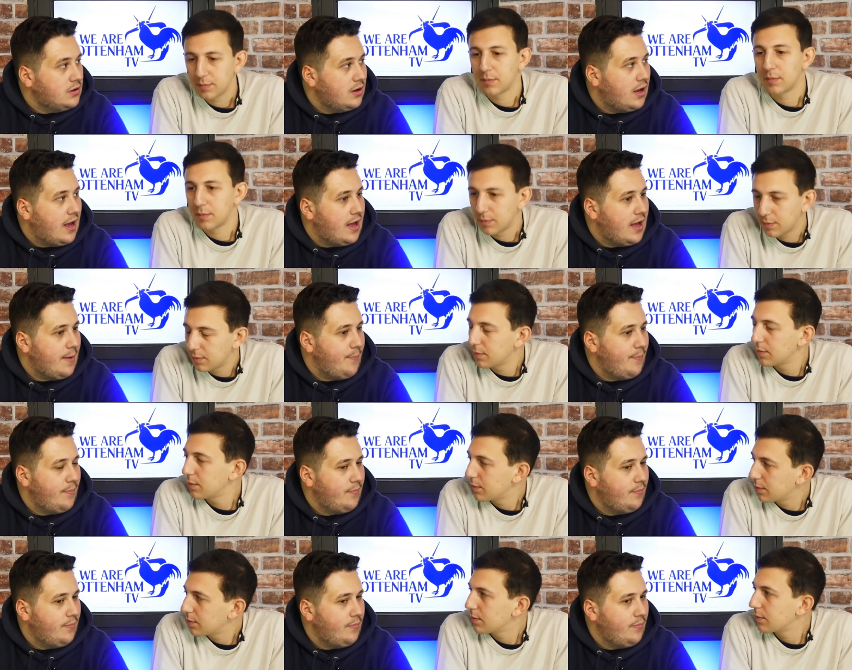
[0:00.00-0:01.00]
Speaker 1: Um,
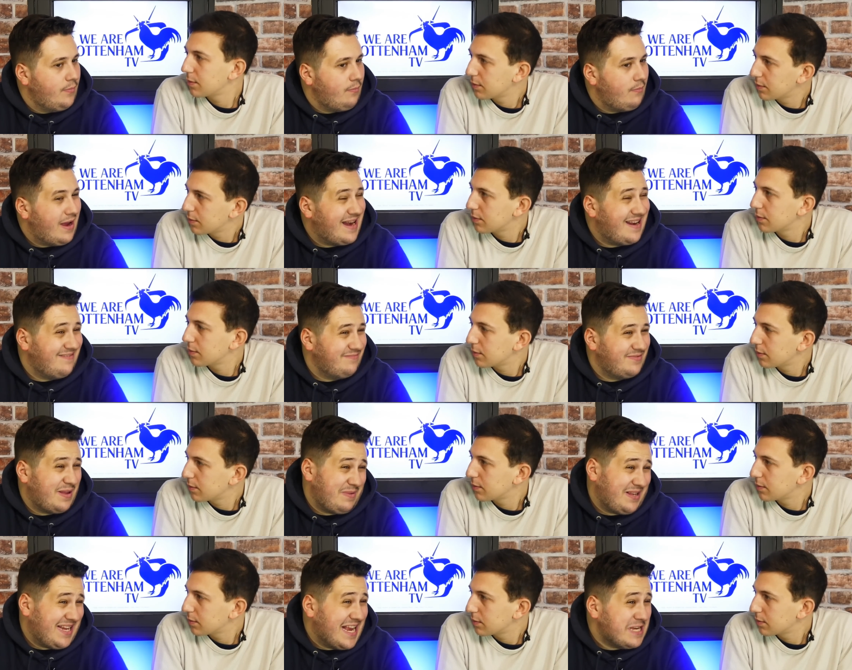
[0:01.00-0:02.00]
mm. And I
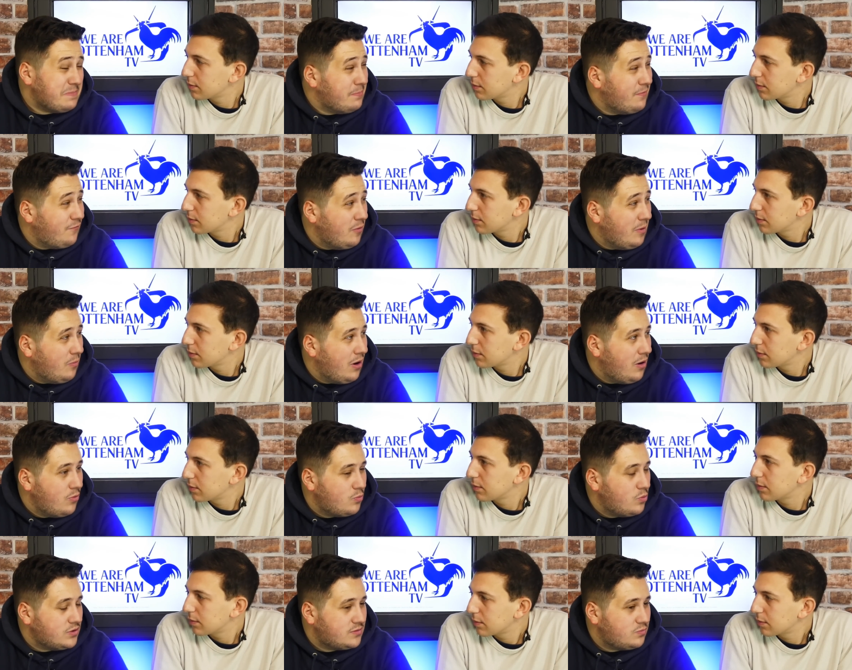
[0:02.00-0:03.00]
mean, he has been performing well.
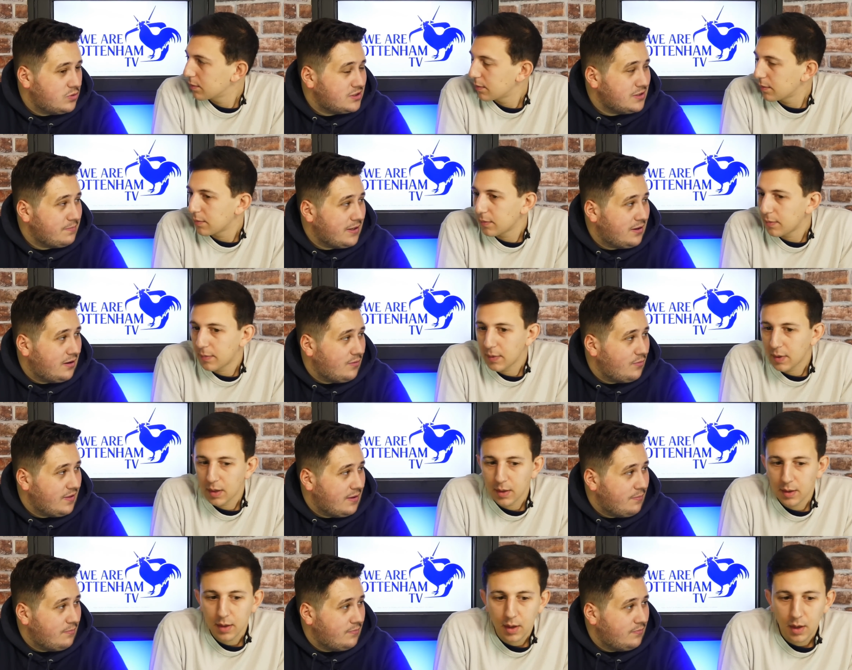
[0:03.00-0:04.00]
What's what's it been like with
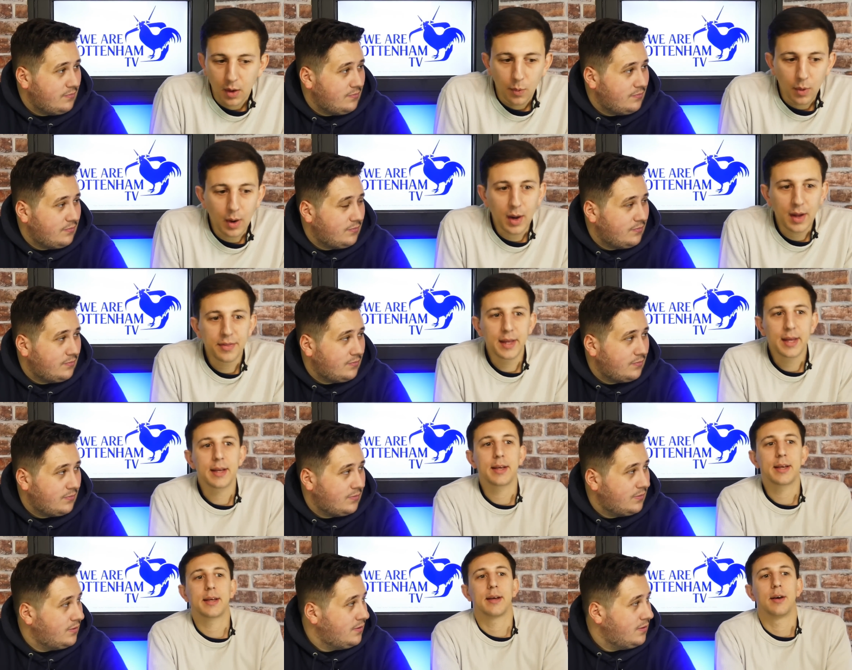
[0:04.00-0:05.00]
him? Well, I
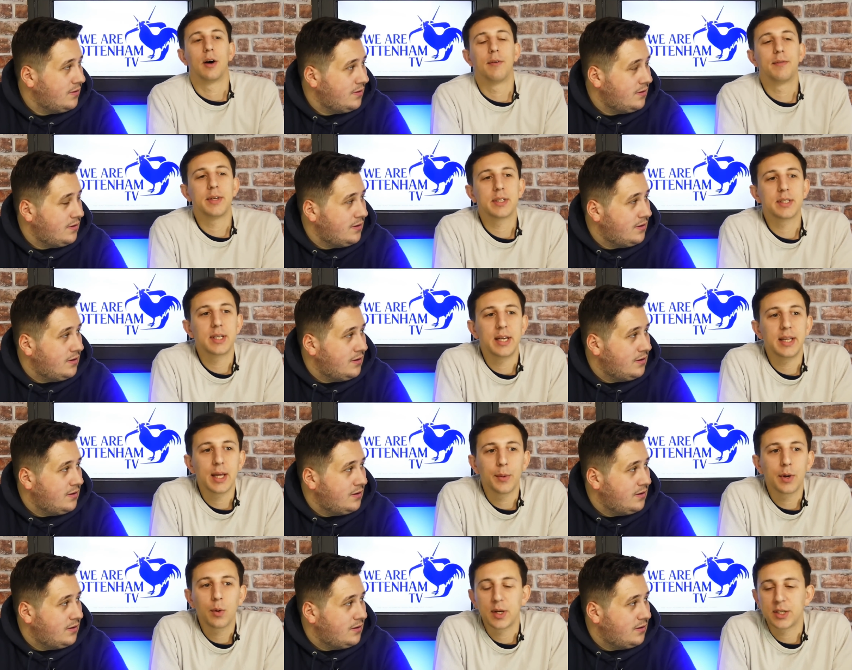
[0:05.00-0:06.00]
think obviously
Speaker 2: there
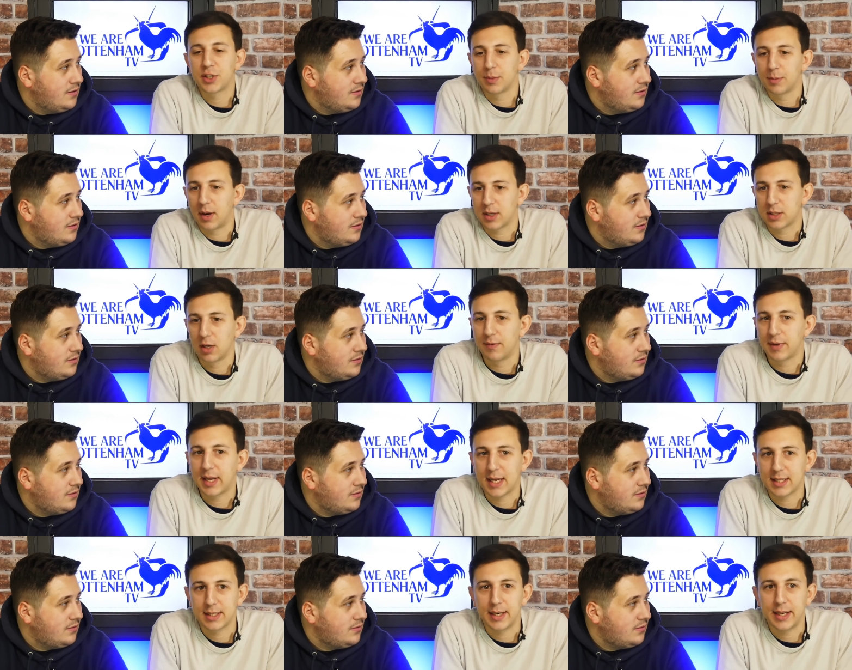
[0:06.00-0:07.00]
were question marks over
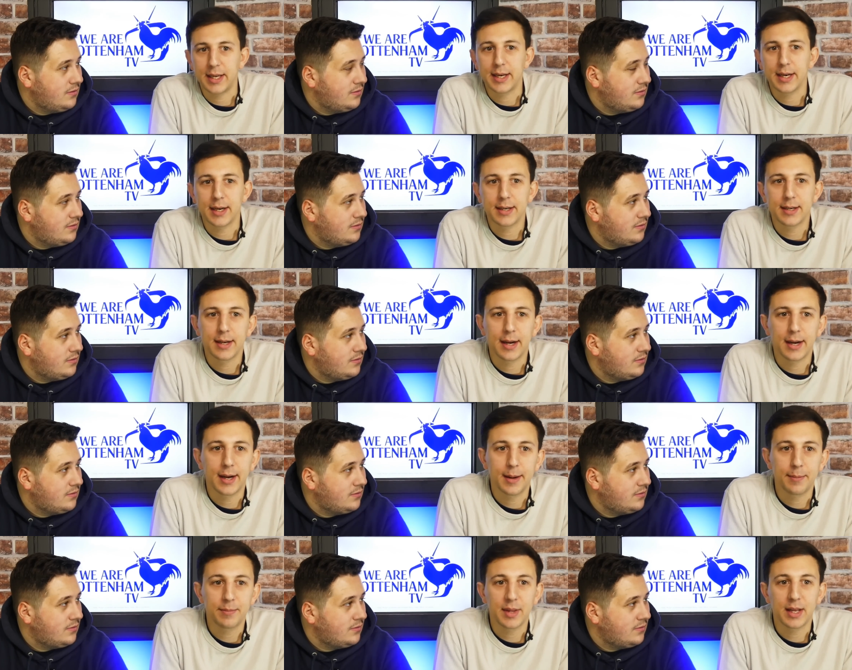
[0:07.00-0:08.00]
Gazzaniga.
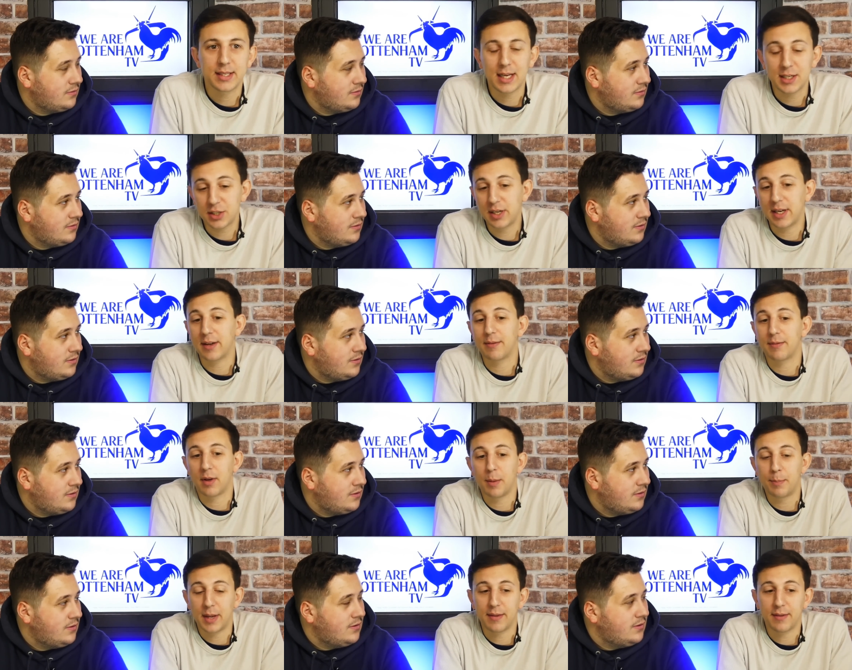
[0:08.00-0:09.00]
Um, there's actually a, a,
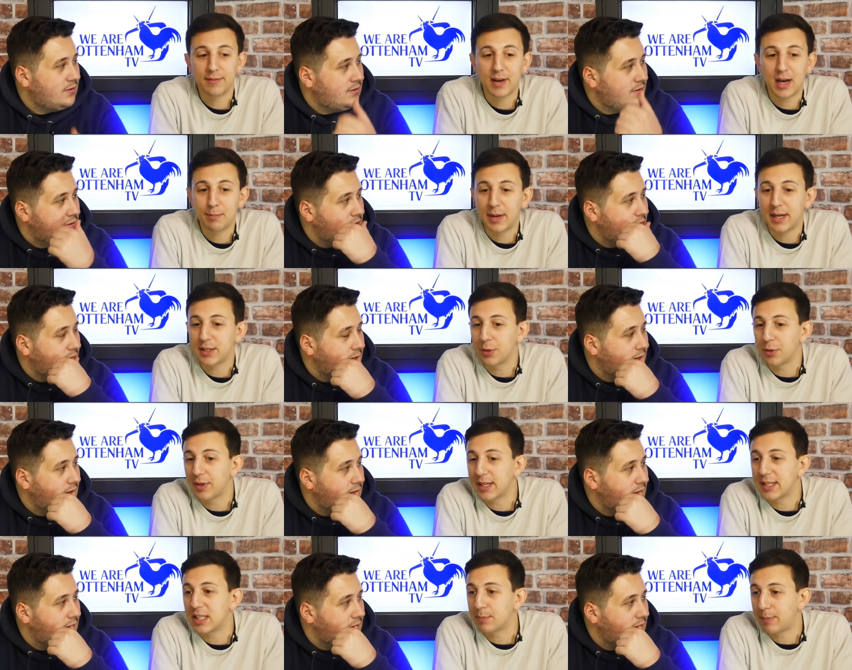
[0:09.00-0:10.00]
bit of the fan base who
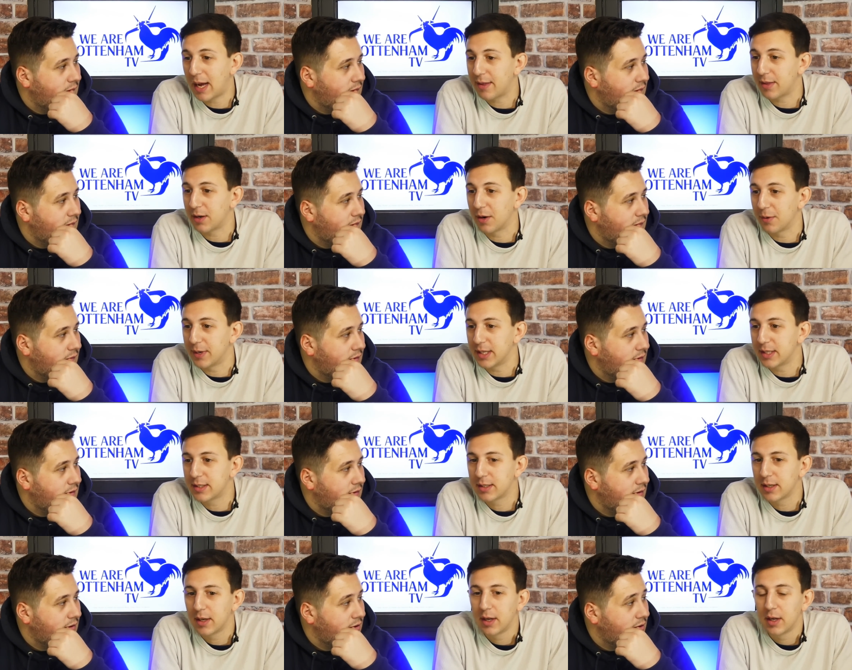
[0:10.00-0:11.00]
thinks he's better than Lloris,
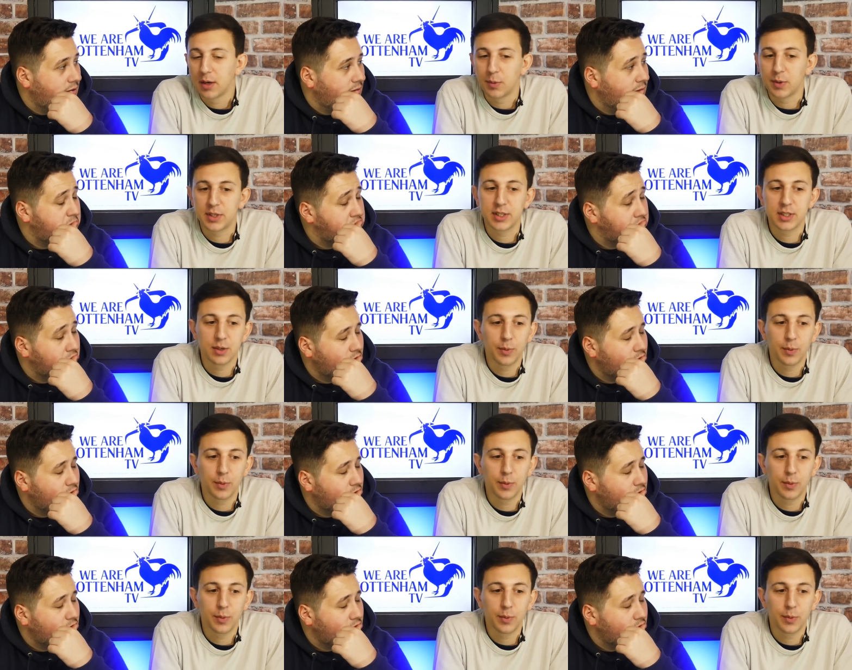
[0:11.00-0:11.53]
which mm. is a